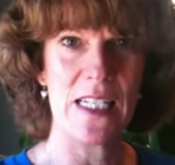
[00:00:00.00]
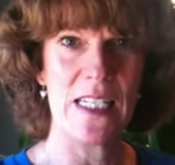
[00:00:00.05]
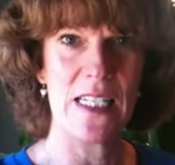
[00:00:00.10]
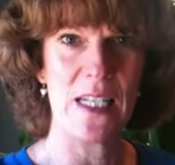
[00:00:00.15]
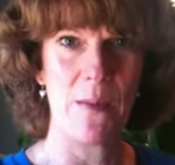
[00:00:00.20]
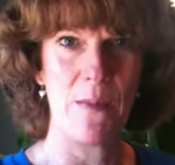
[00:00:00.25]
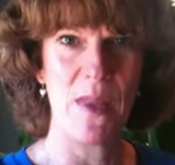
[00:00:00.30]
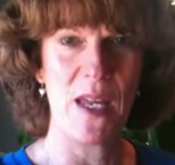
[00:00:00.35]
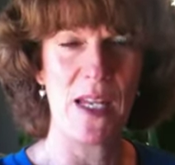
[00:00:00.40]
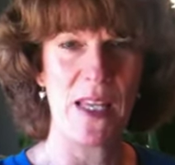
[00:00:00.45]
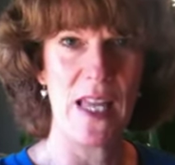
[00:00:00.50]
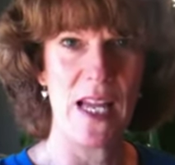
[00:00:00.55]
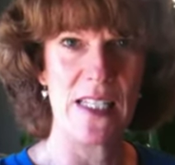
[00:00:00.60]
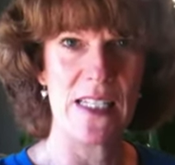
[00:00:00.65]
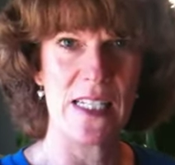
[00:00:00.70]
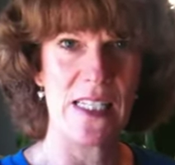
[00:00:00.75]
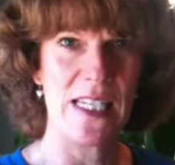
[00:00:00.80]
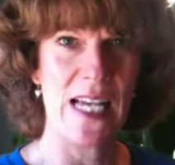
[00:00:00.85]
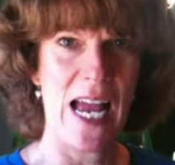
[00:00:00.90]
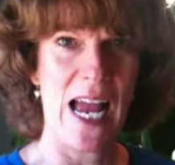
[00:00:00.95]
something
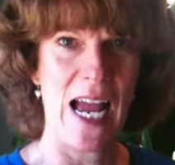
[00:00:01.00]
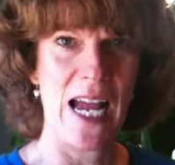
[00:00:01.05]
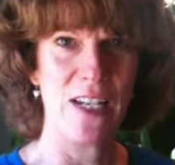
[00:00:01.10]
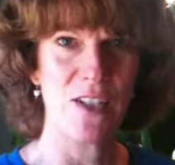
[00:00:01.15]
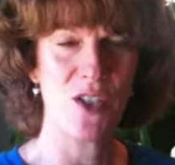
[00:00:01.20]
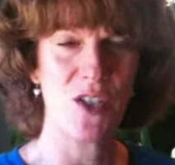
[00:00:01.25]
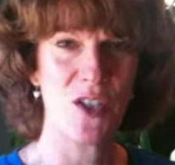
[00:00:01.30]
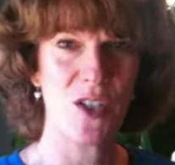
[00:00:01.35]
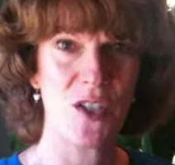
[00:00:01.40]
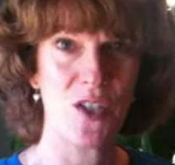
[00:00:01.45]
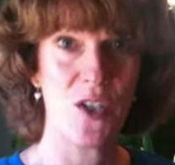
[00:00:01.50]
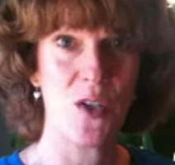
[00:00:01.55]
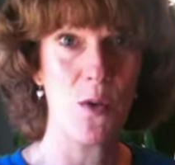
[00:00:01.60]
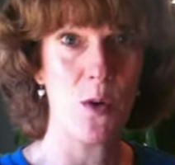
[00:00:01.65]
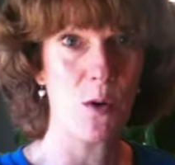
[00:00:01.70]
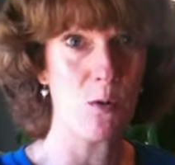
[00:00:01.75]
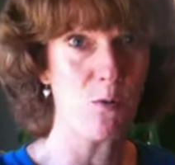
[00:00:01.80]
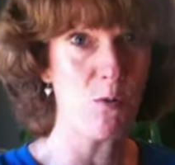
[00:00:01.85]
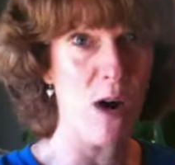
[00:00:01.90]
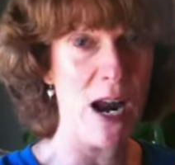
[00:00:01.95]
that's attached
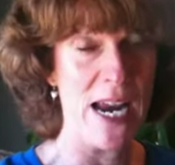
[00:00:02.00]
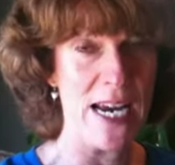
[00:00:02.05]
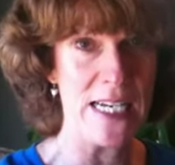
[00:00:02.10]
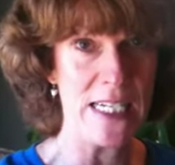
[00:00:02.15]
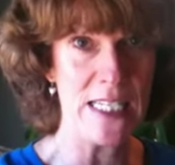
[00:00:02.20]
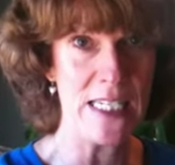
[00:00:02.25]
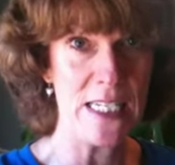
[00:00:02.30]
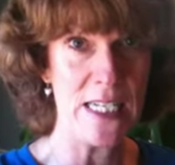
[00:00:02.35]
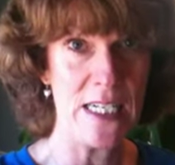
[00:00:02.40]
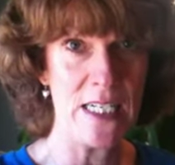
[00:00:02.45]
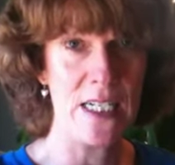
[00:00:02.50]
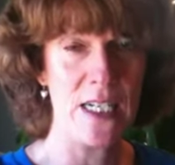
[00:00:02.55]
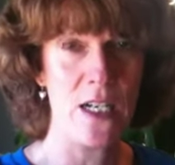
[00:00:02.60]
to a rite,